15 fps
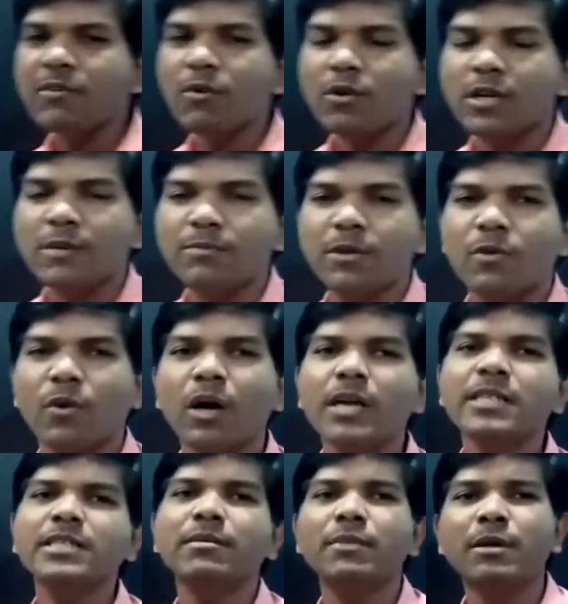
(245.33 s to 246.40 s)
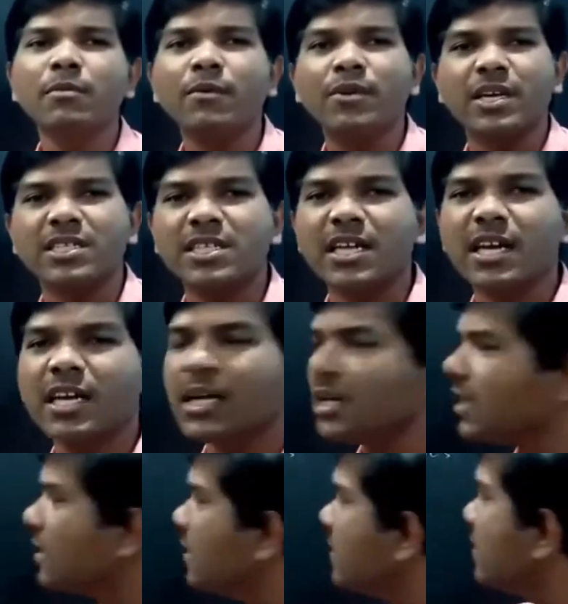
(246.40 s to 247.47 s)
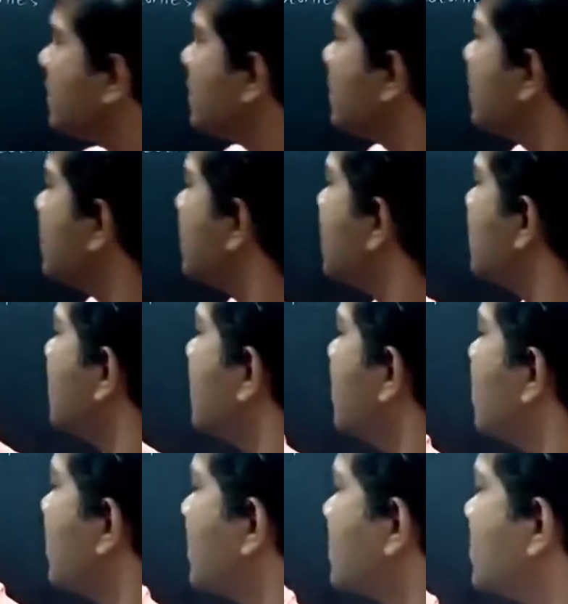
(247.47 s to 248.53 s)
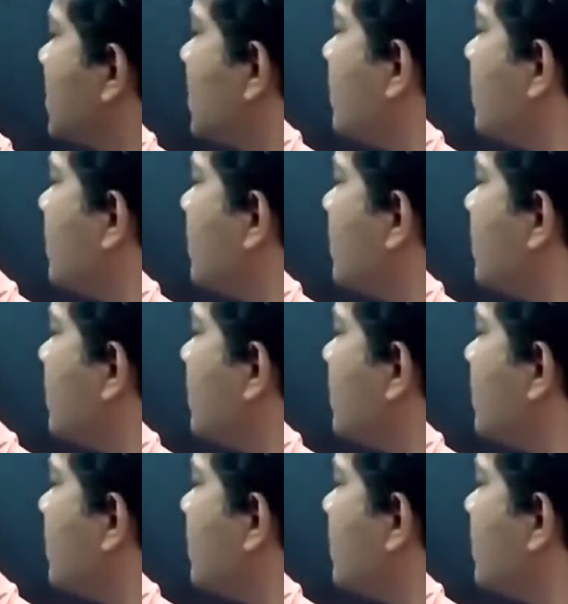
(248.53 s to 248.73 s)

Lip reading: was empty. What is the meaning of treasury? Treasury